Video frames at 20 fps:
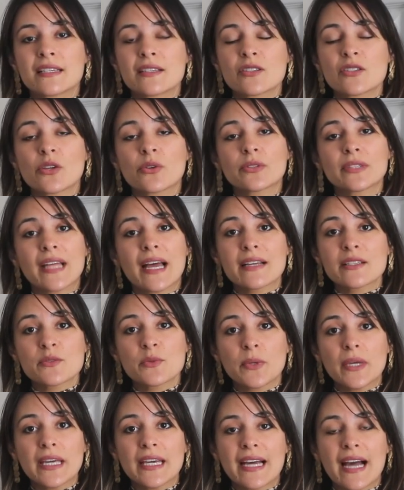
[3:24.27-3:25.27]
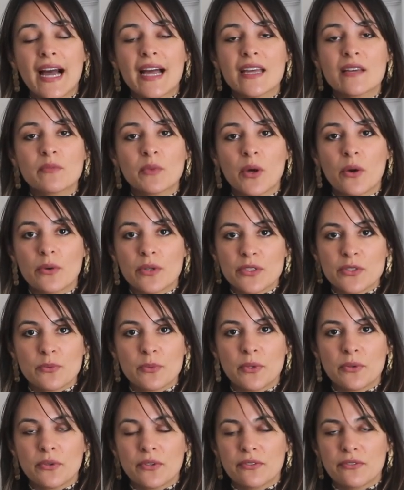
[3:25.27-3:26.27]
So next week I am going to
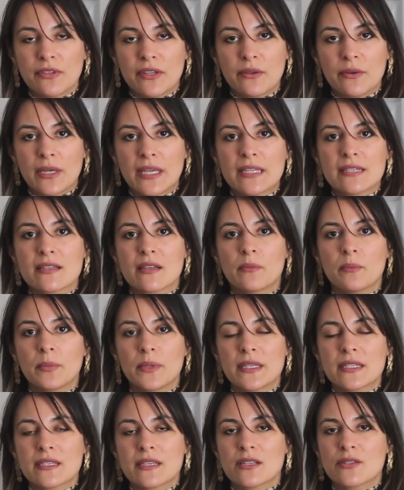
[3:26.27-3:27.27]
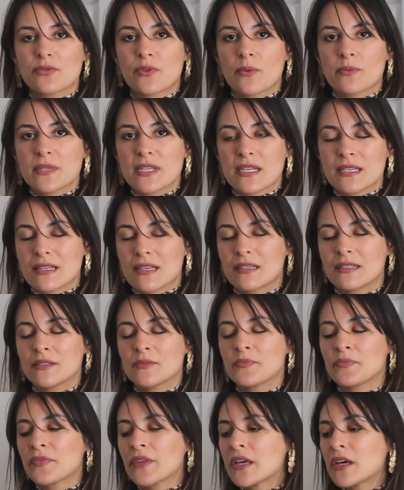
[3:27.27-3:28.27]
be reviewing some pieces from
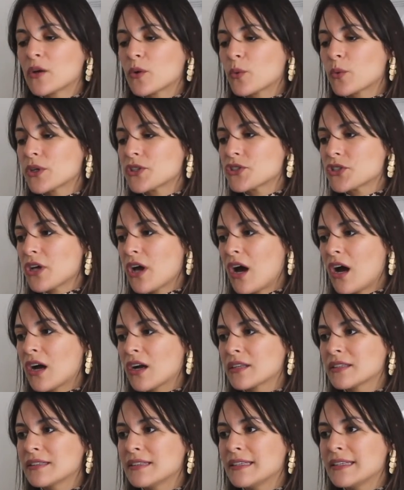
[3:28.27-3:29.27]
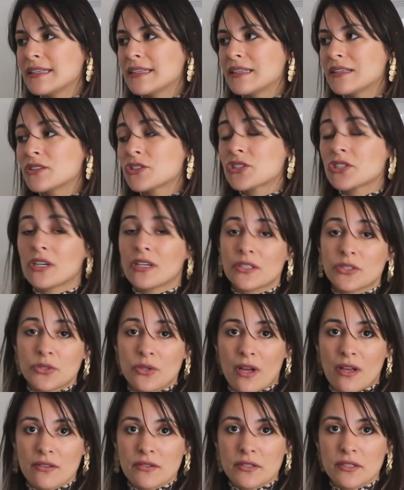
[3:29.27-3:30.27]
Sezane, which are the chuck
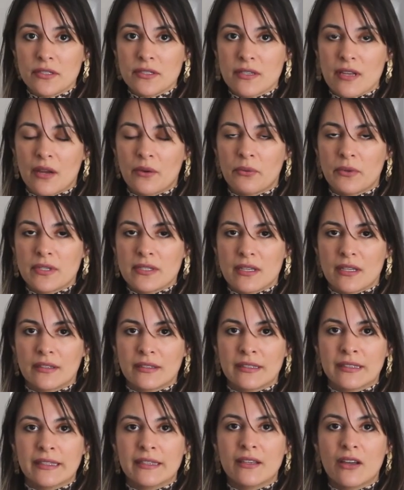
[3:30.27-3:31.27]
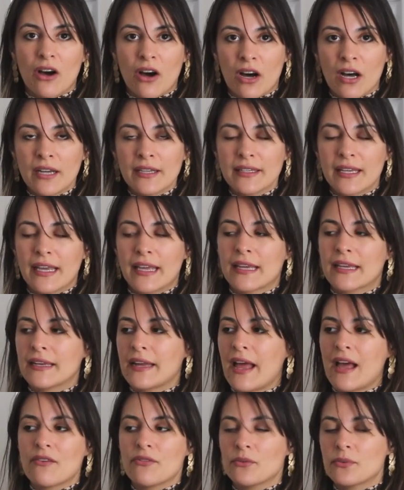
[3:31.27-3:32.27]
trousers I recently got
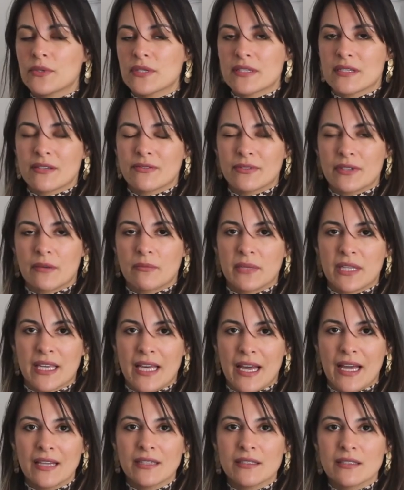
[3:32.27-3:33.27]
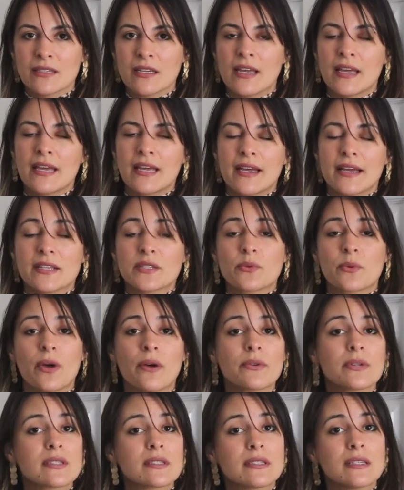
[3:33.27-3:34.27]
and I haven't received them yet, as
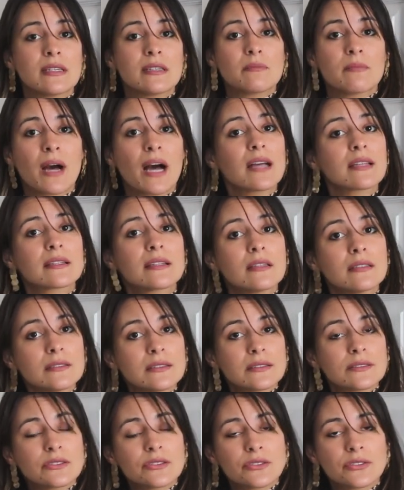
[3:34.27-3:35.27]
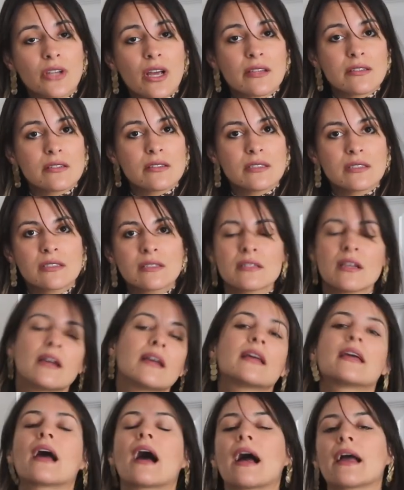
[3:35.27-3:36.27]
well as the Martin trousers.
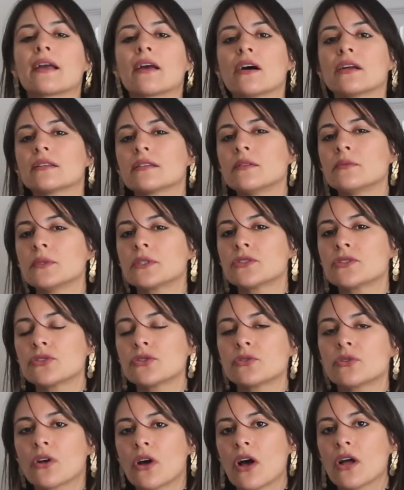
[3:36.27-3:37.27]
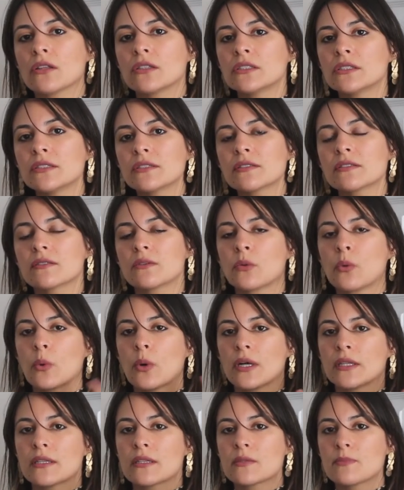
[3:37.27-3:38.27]
I got them in two colors.
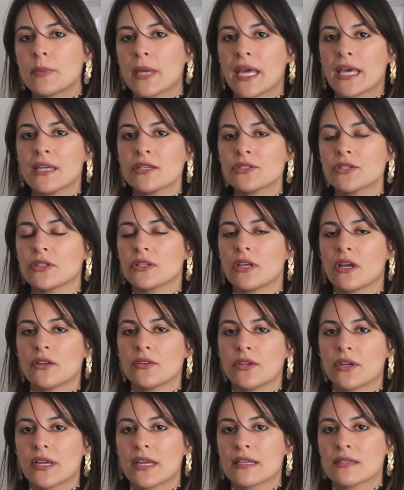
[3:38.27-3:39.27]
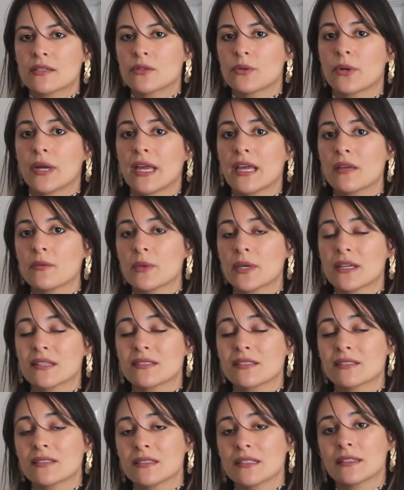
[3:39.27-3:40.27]
One is beige and the other is gray
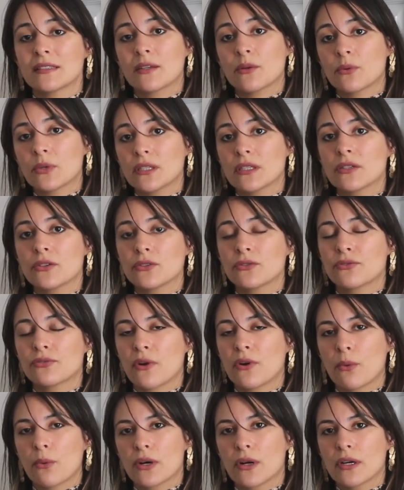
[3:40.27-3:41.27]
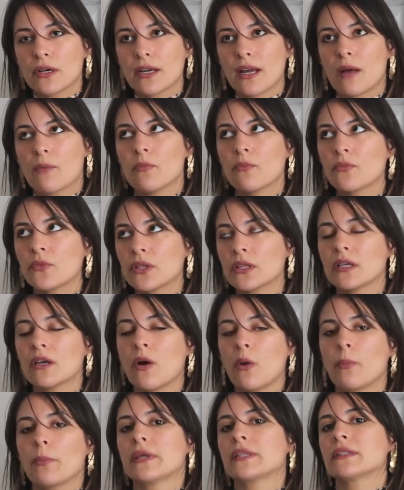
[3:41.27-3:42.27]
because I think they're really good for work. I'm really
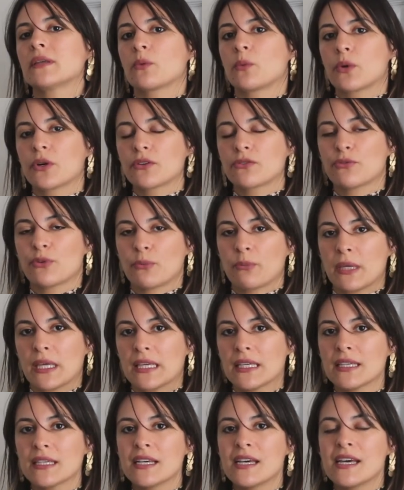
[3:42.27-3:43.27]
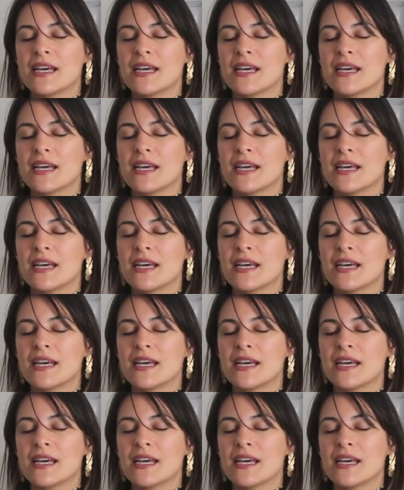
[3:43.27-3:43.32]
hoping they work for me.